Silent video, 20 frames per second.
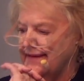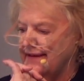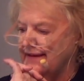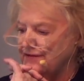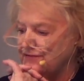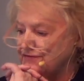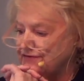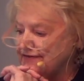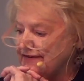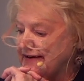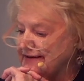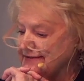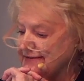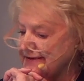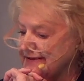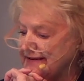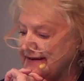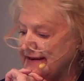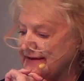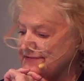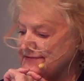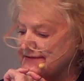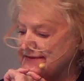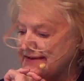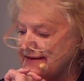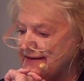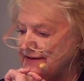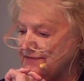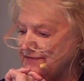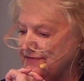And finally, I've
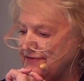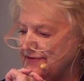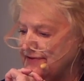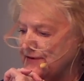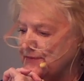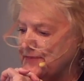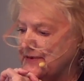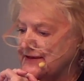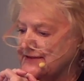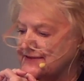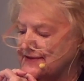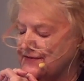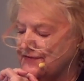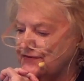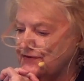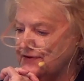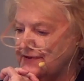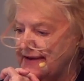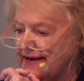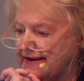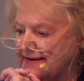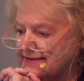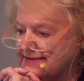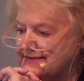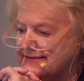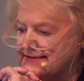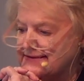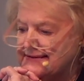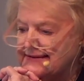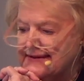saved the best for
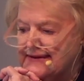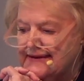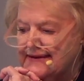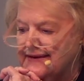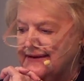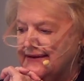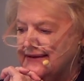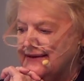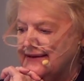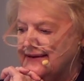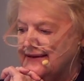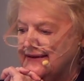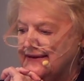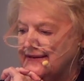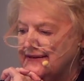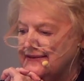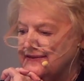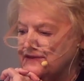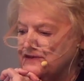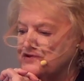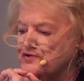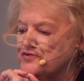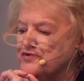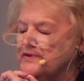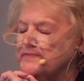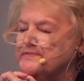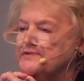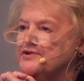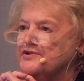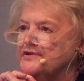last. The
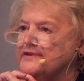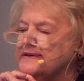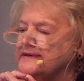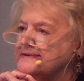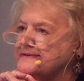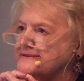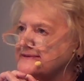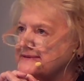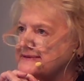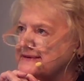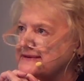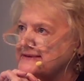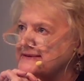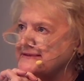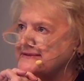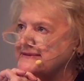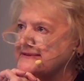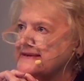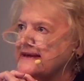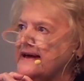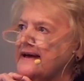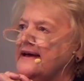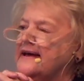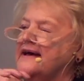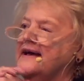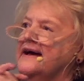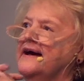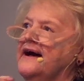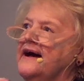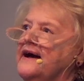scripture that says,
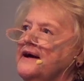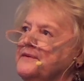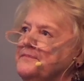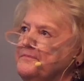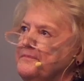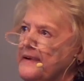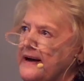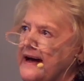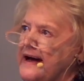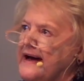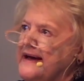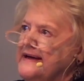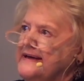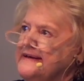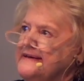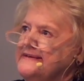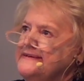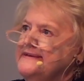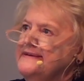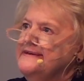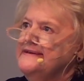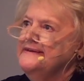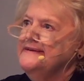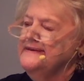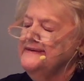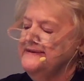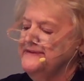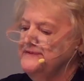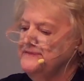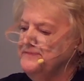abide
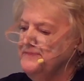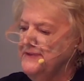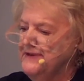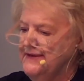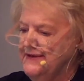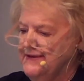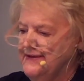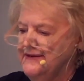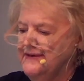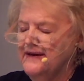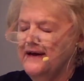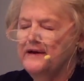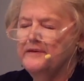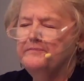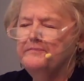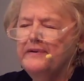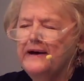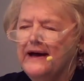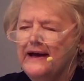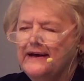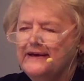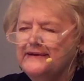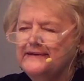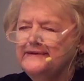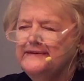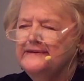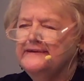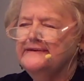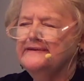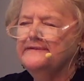in me,
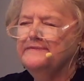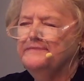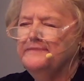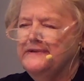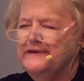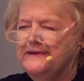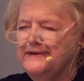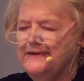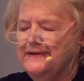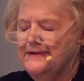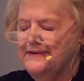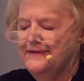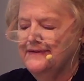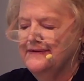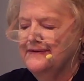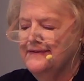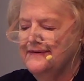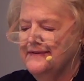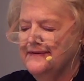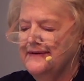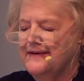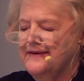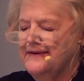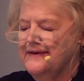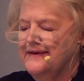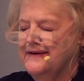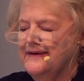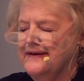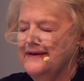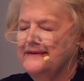abide in me.
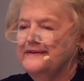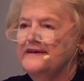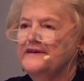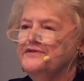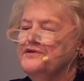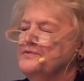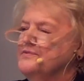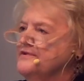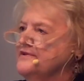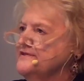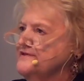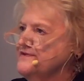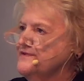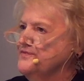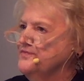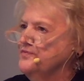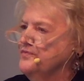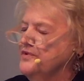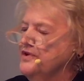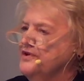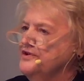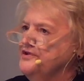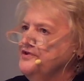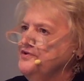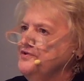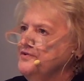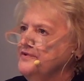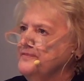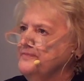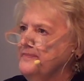In other words, where do
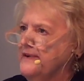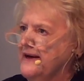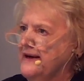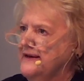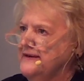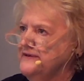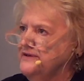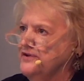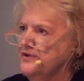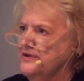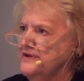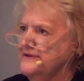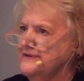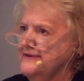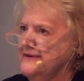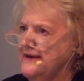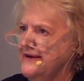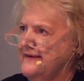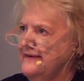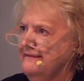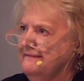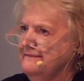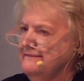you abide all day?